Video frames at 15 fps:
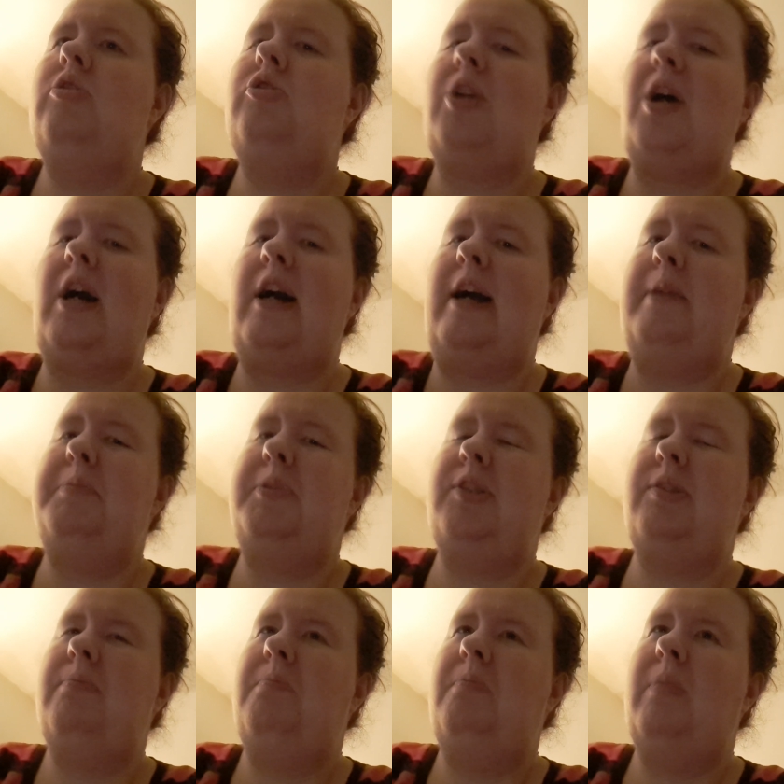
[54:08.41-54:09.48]

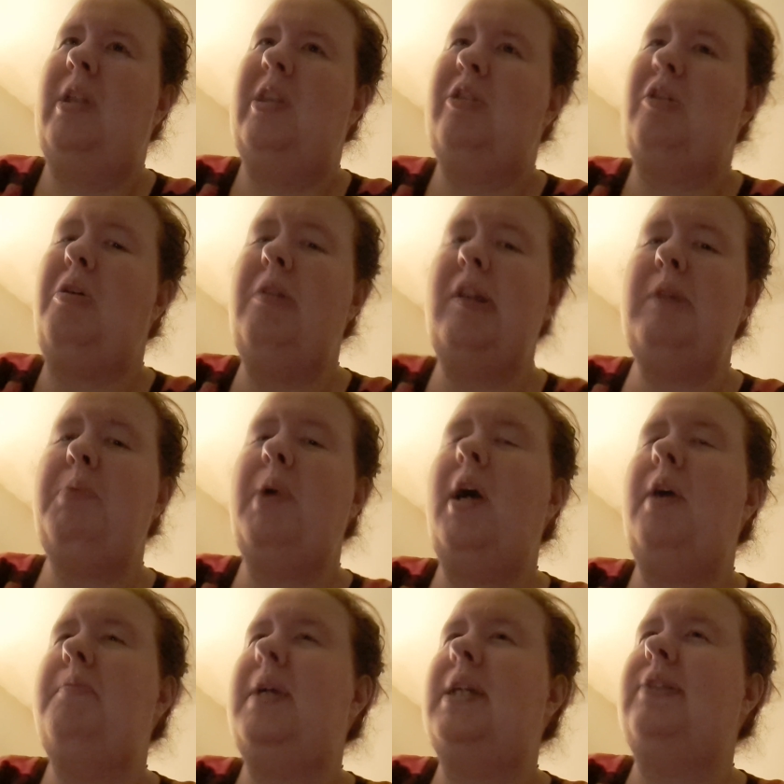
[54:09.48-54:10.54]
jobs. The only
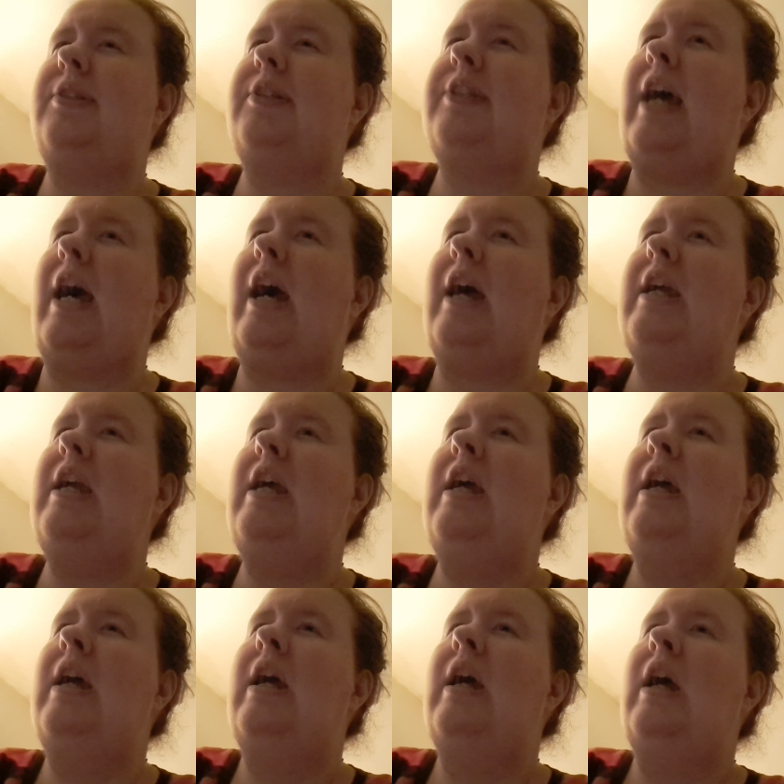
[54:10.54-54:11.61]
problem is is that
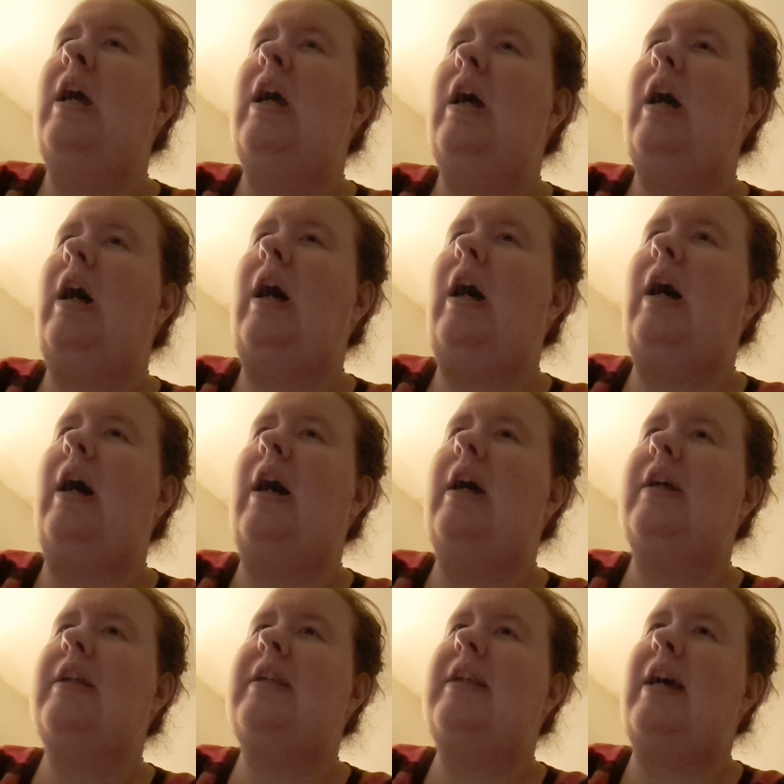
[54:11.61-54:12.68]
uh
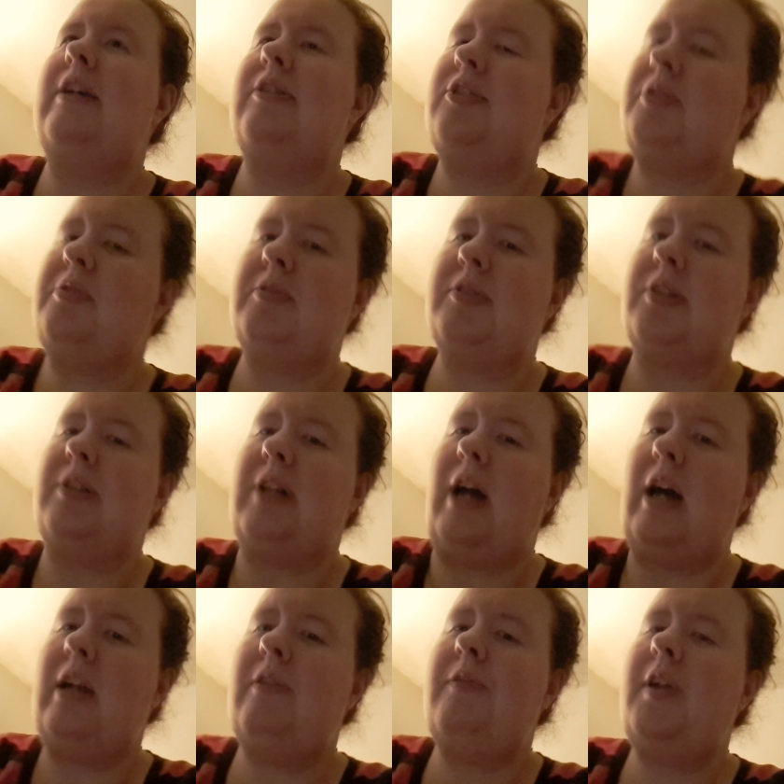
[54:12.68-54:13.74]
yes, there's a
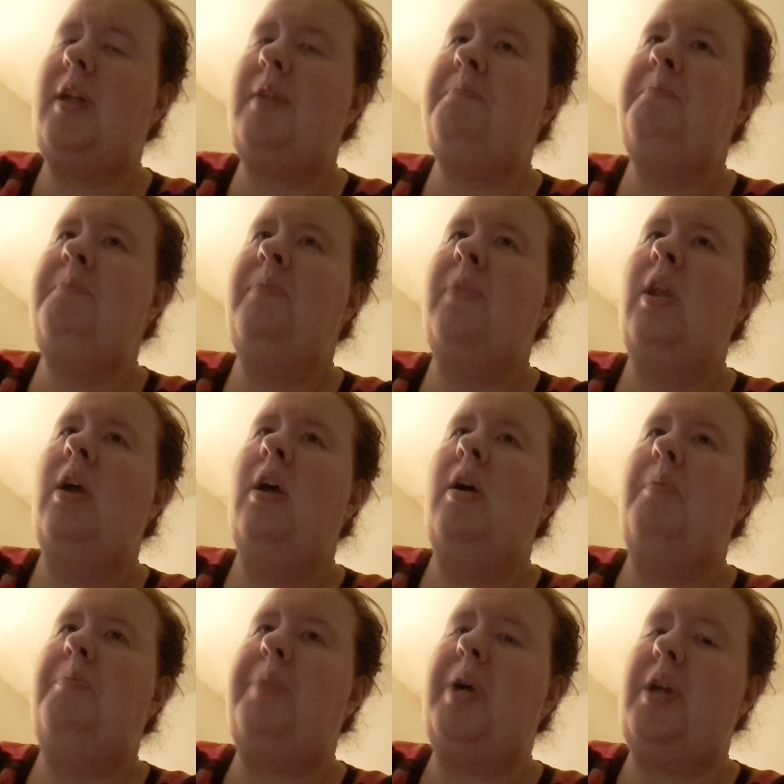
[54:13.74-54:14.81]
lot of them,
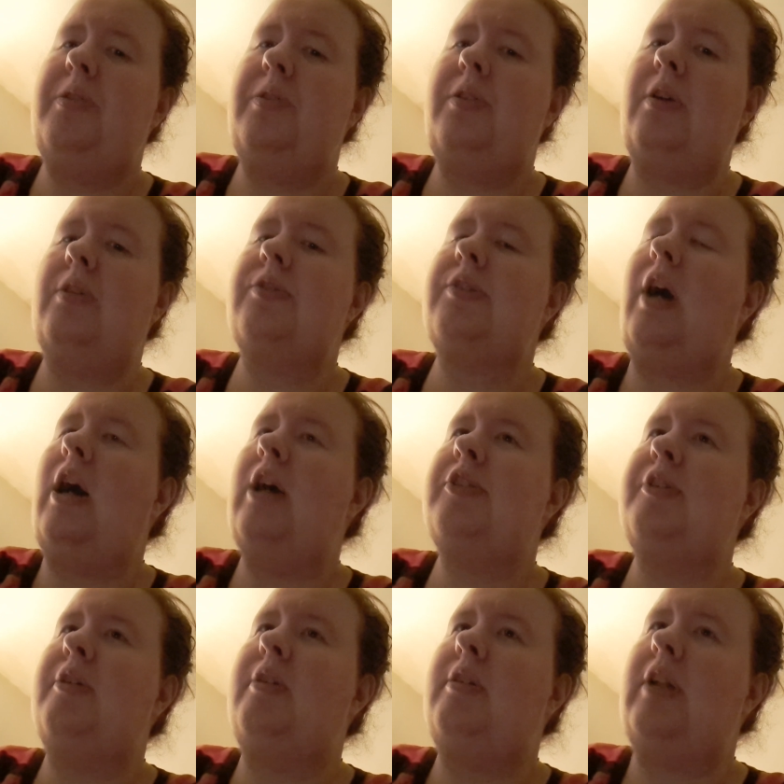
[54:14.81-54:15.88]
but there's
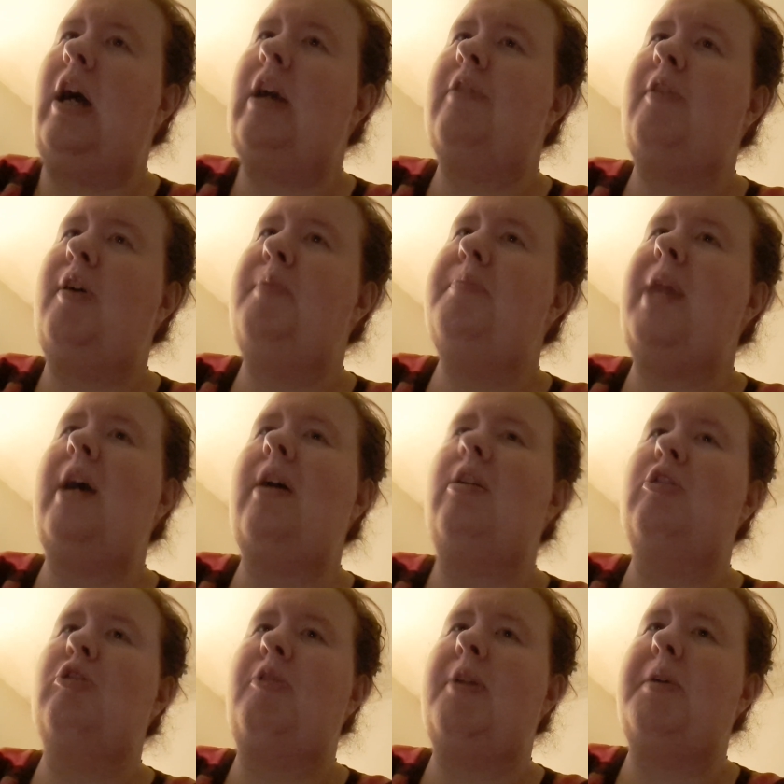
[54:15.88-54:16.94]
also a lot of them that
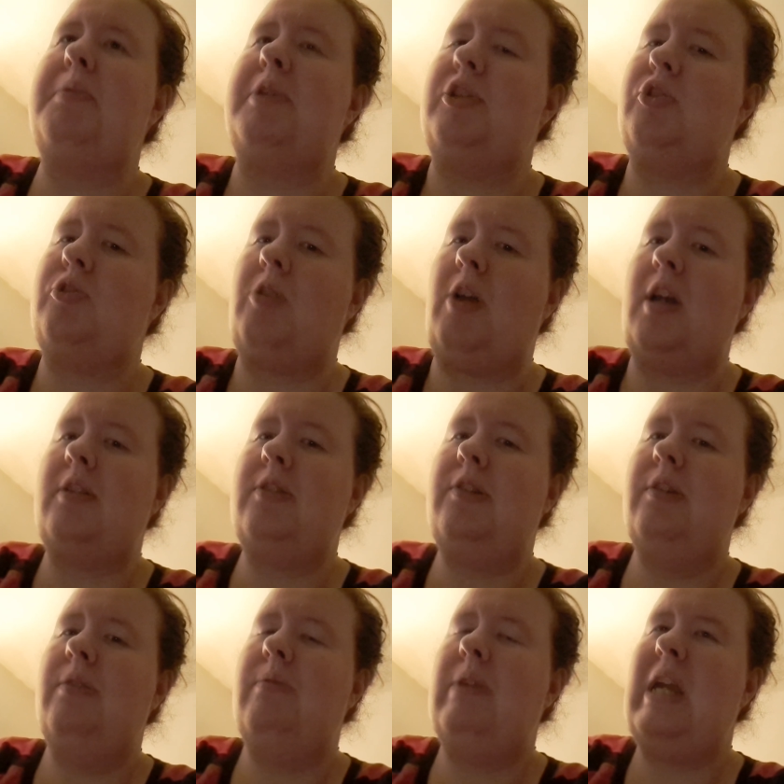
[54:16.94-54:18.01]
are incredibly
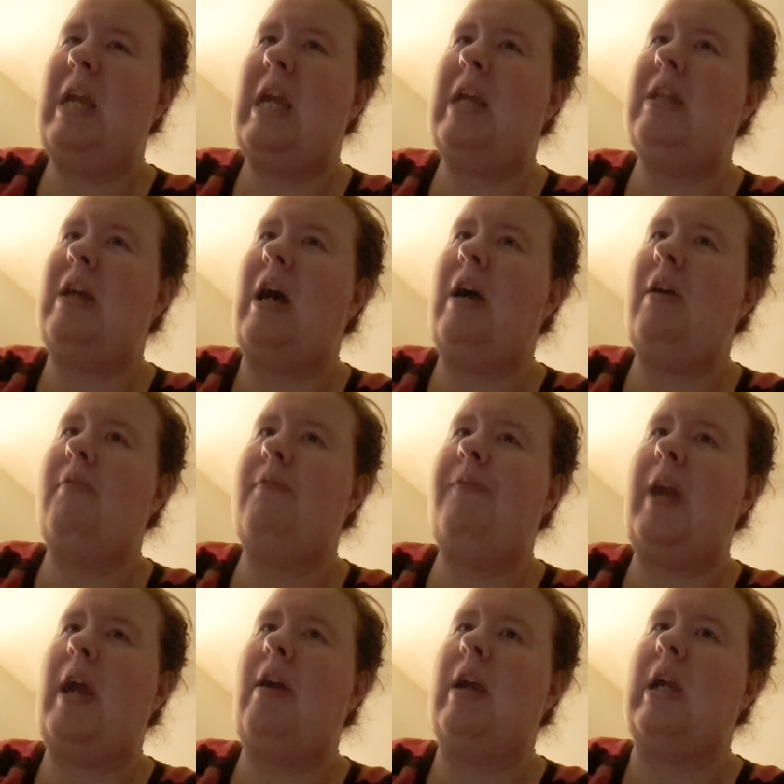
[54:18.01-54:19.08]
strict and not
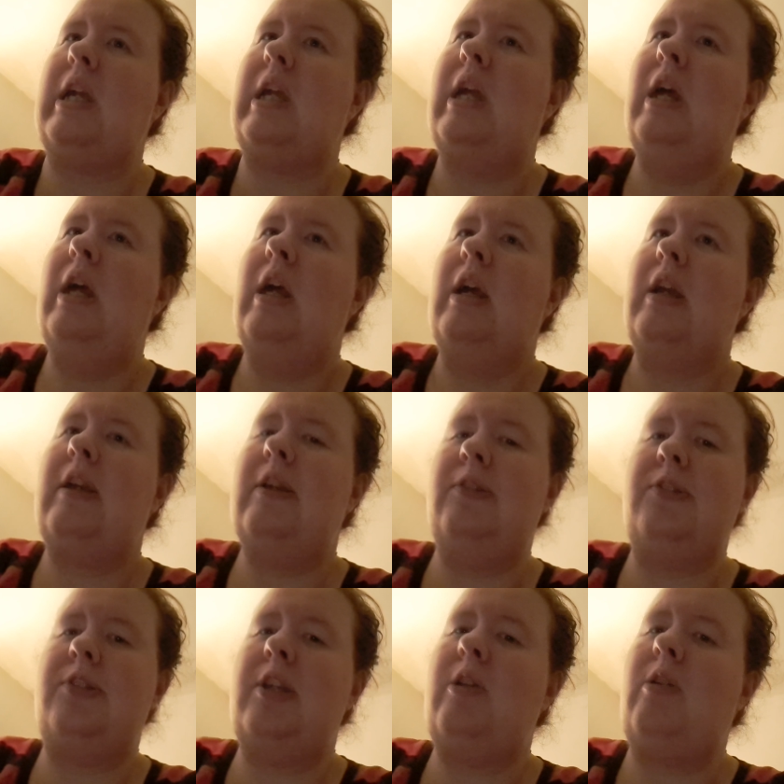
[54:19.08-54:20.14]
very
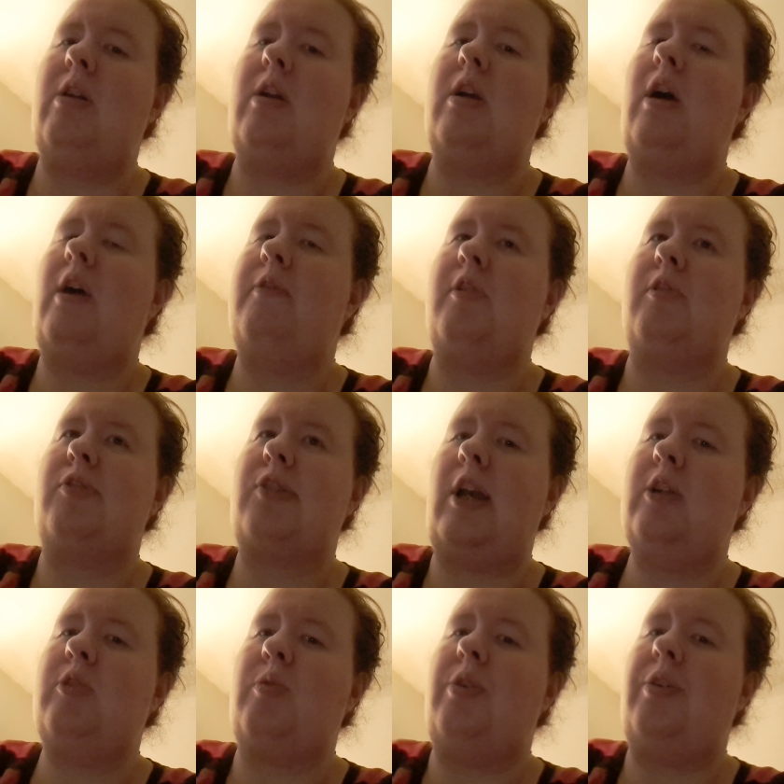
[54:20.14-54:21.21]
considerate of your
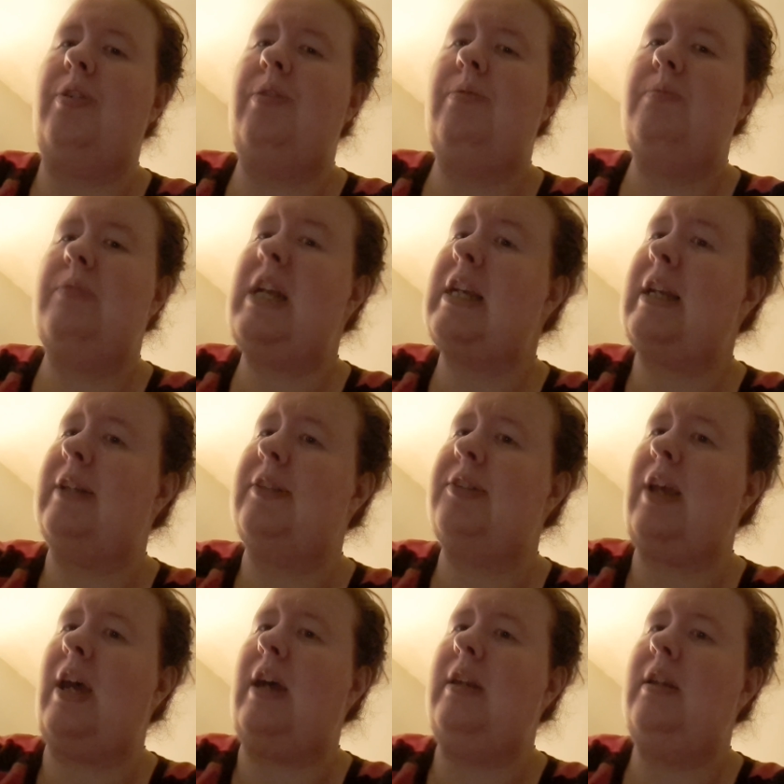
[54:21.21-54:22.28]
schedule, like I
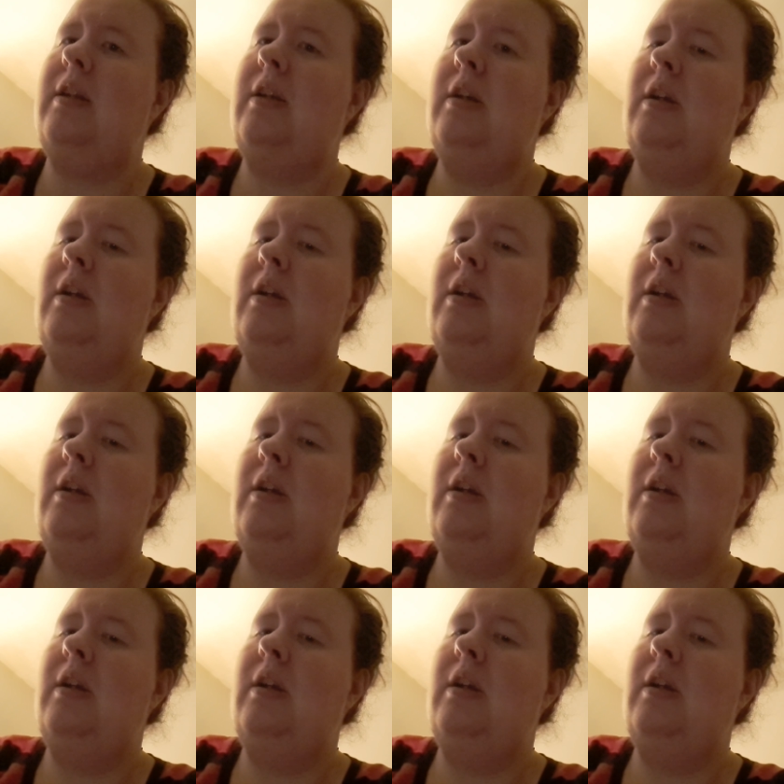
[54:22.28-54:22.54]
said.